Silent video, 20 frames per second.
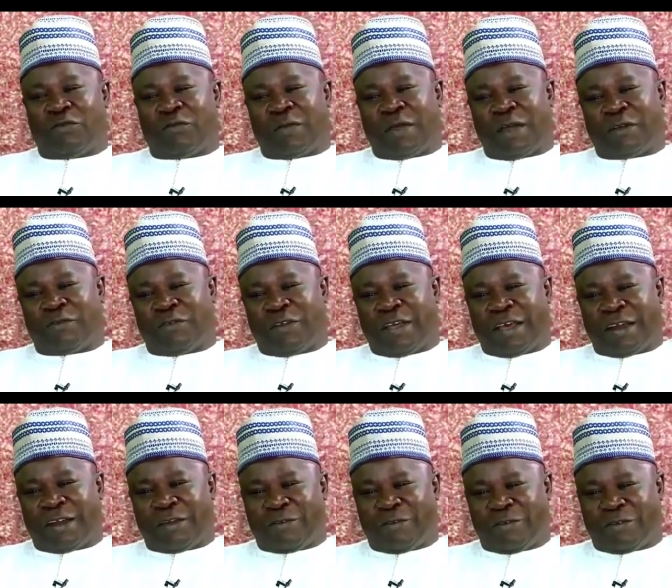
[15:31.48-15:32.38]
That's
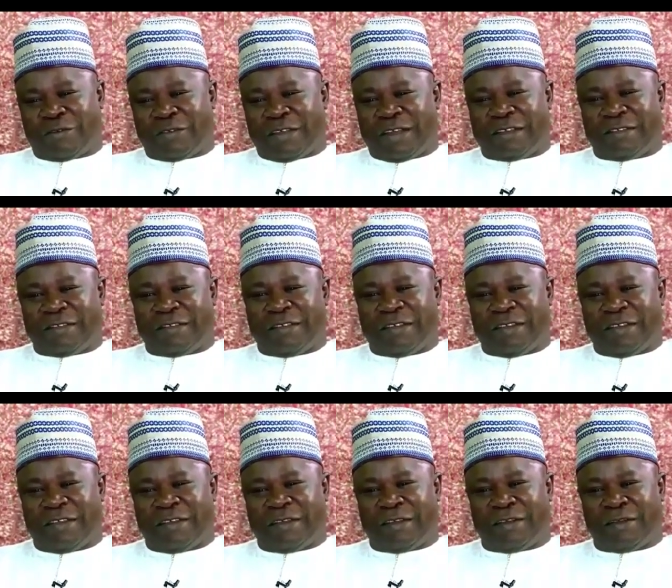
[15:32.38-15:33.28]
the uh,
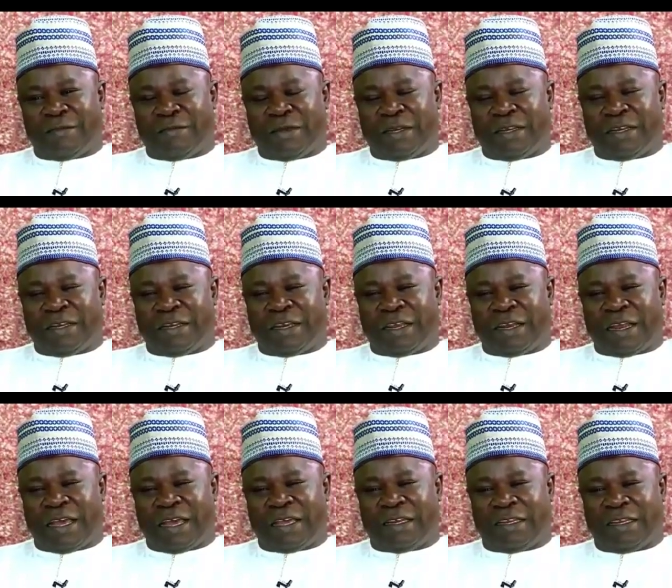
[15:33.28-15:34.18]

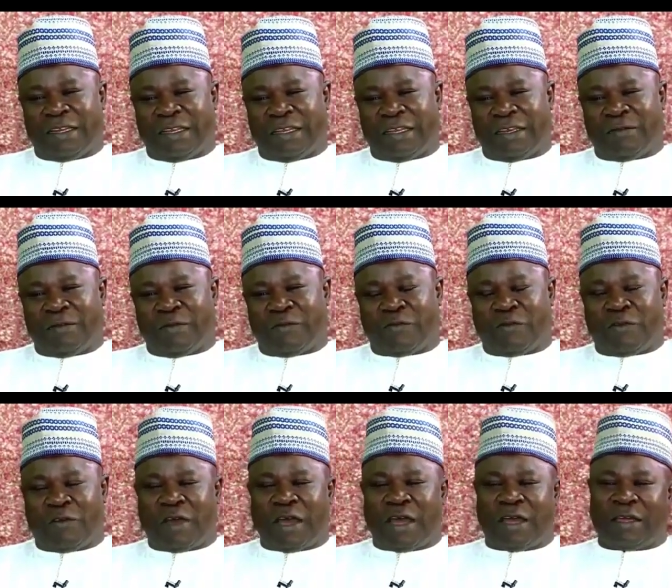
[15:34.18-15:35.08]
now Charles
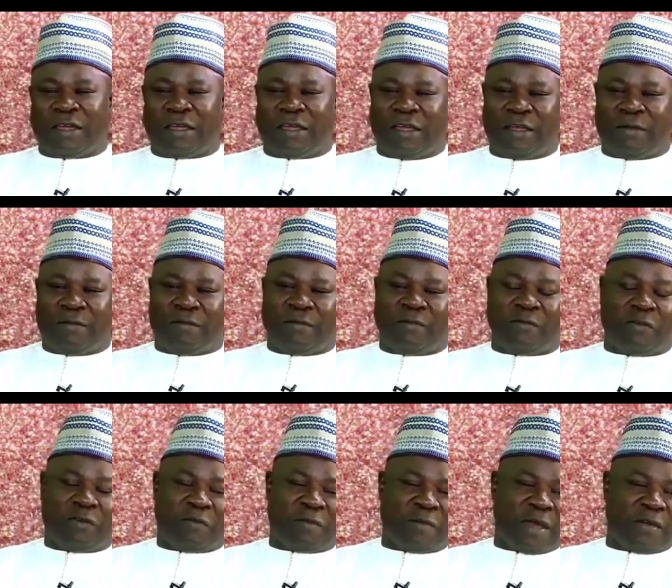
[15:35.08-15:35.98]
Jow,
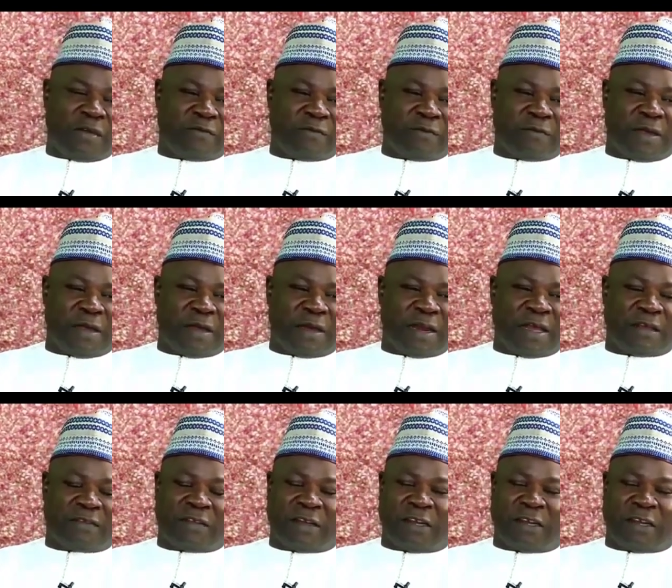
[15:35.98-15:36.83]
former July 22nd